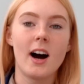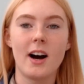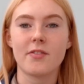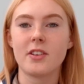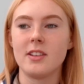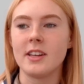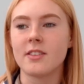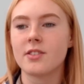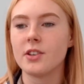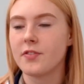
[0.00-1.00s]
I've got
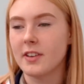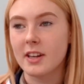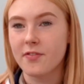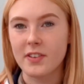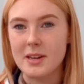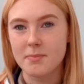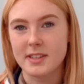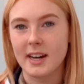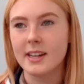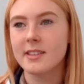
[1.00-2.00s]
stuff for themed
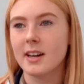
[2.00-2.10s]
nights,